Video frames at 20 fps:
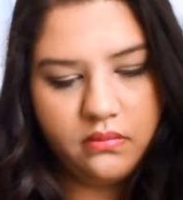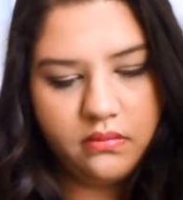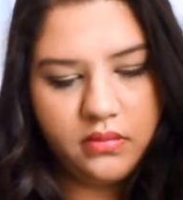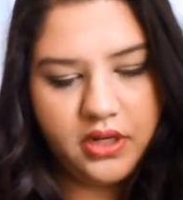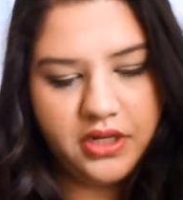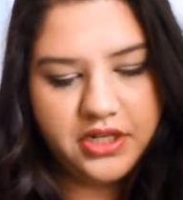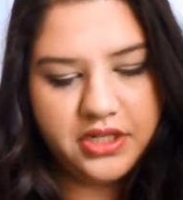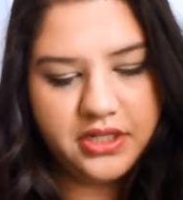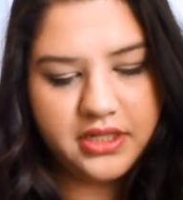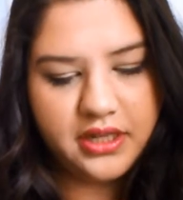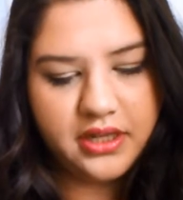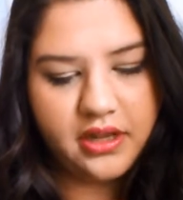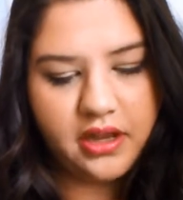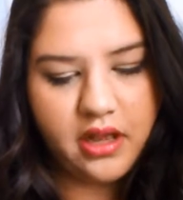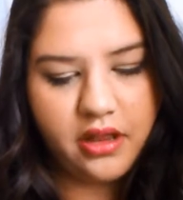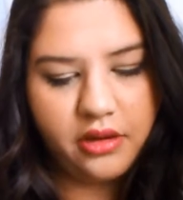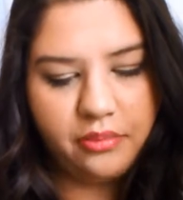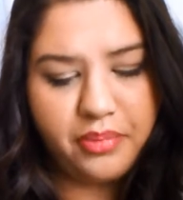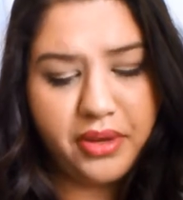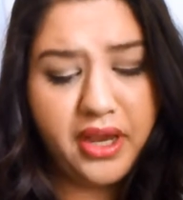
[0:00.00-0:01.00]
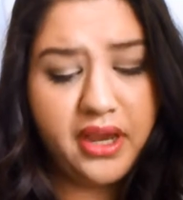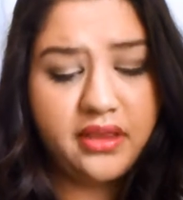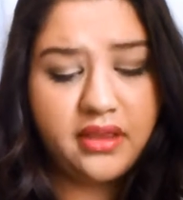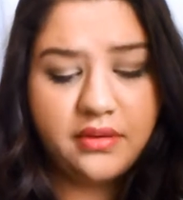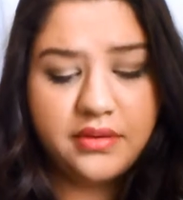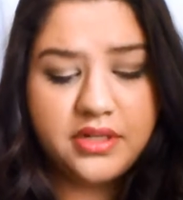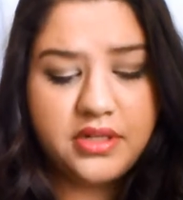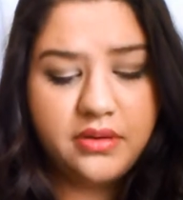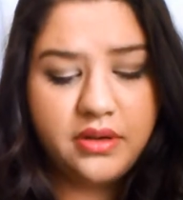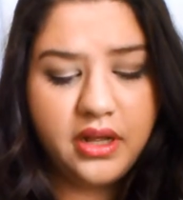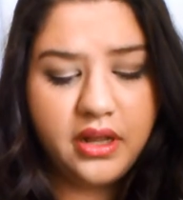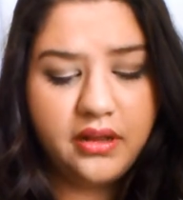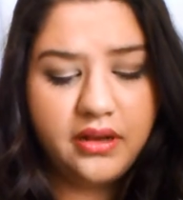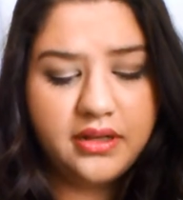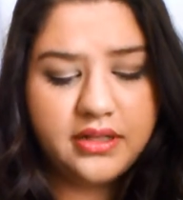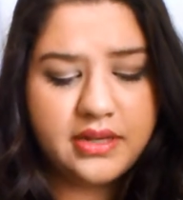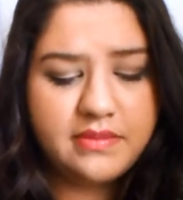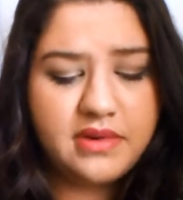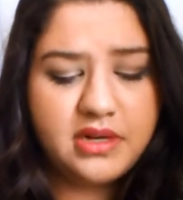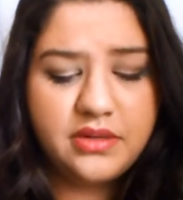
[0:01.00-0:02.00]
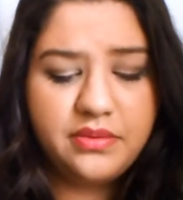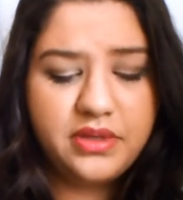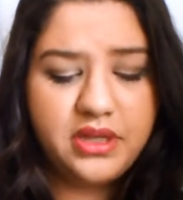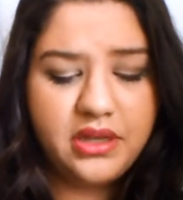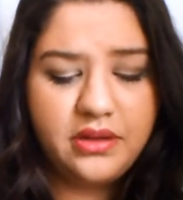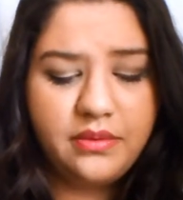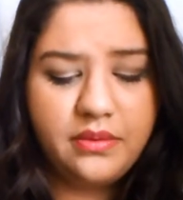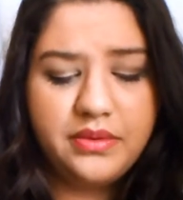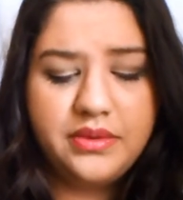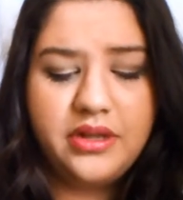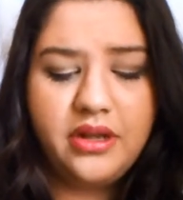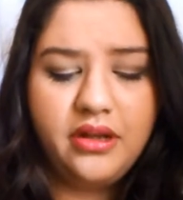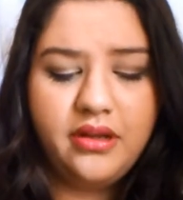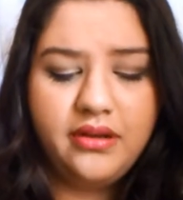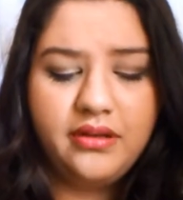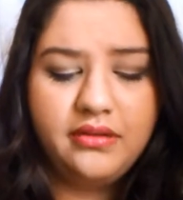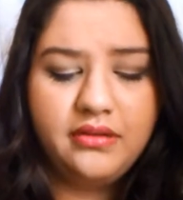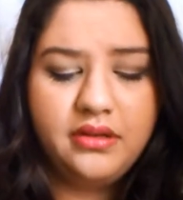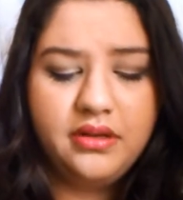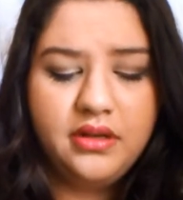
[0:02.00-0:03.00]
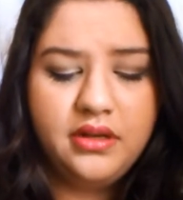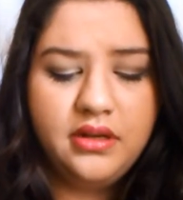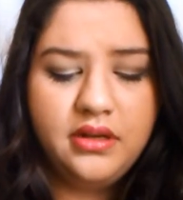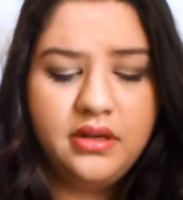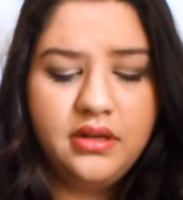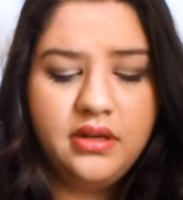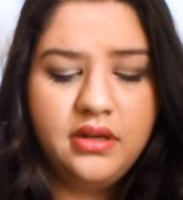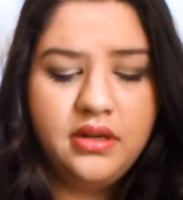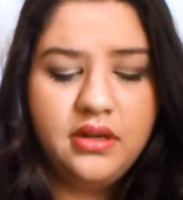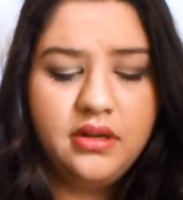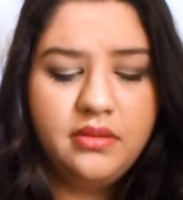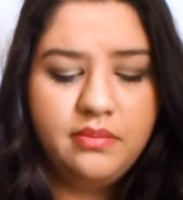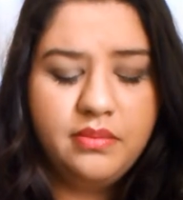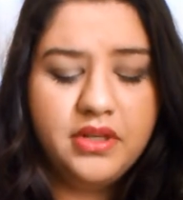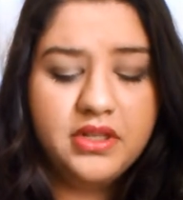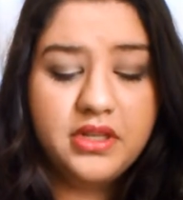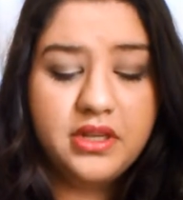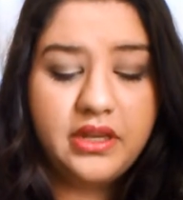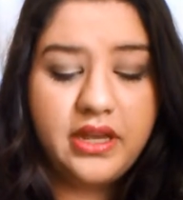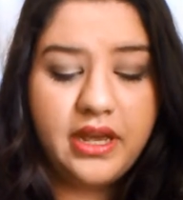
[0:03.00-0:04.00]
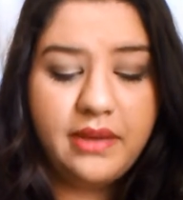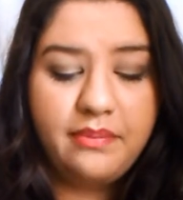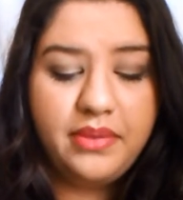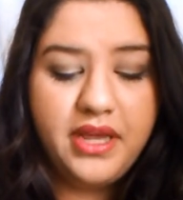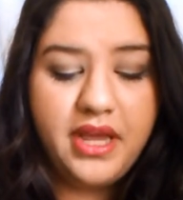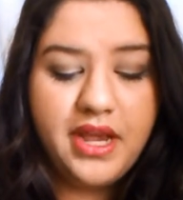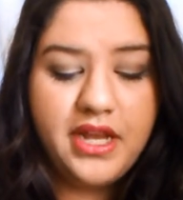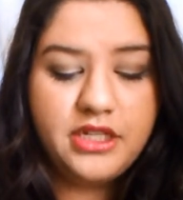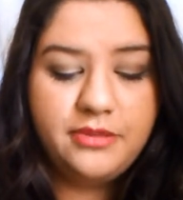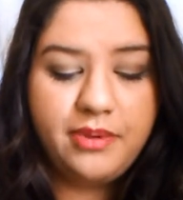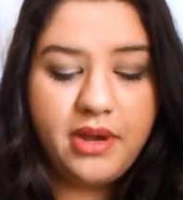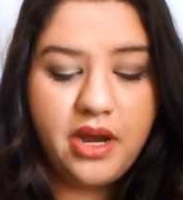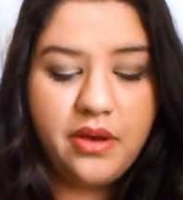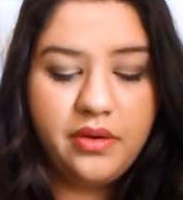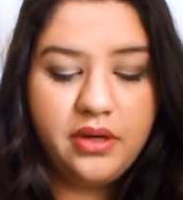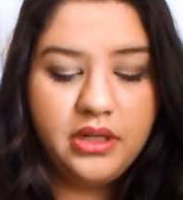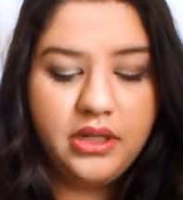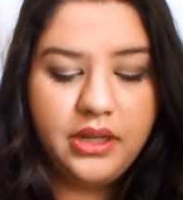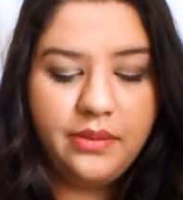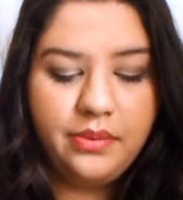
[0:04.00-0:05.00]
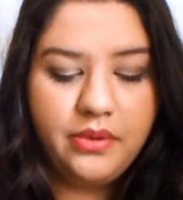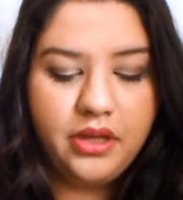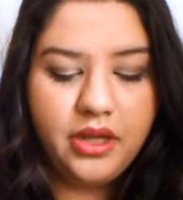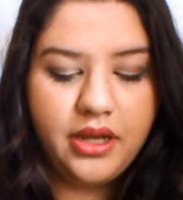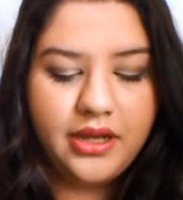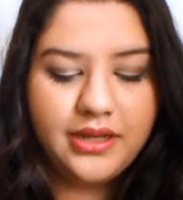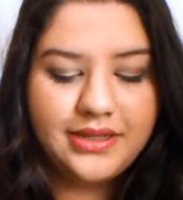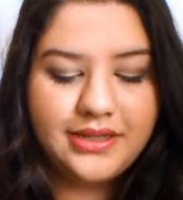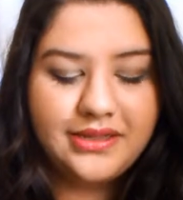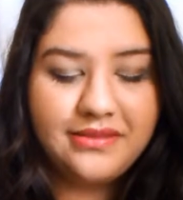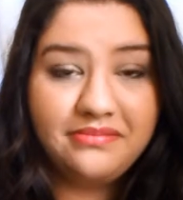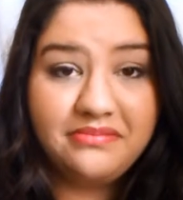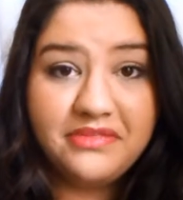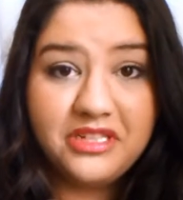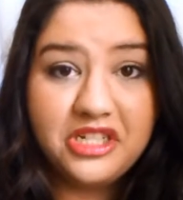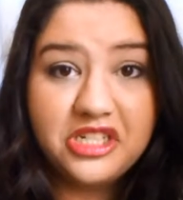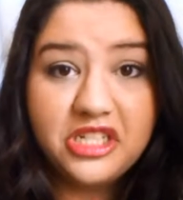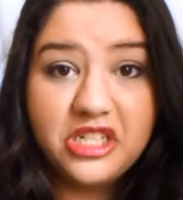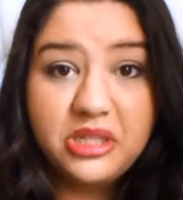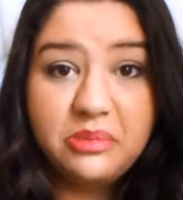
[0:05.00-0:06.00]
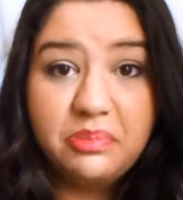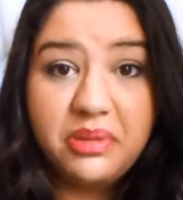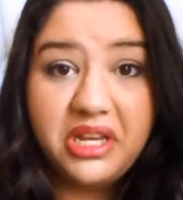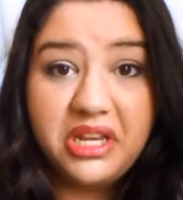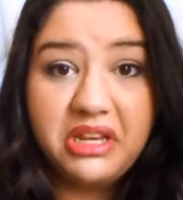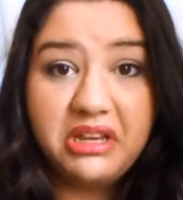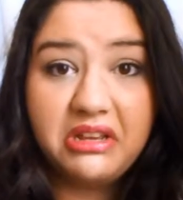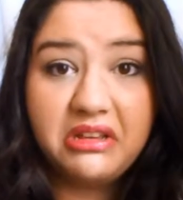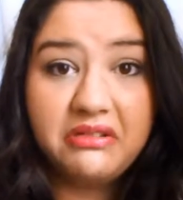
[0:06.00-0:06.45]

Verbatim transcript: It's just in the color pink. There was two colors. I'm not sure what the other one was called, but it's, yeah, pH Power Lip Gloss. It just is pink.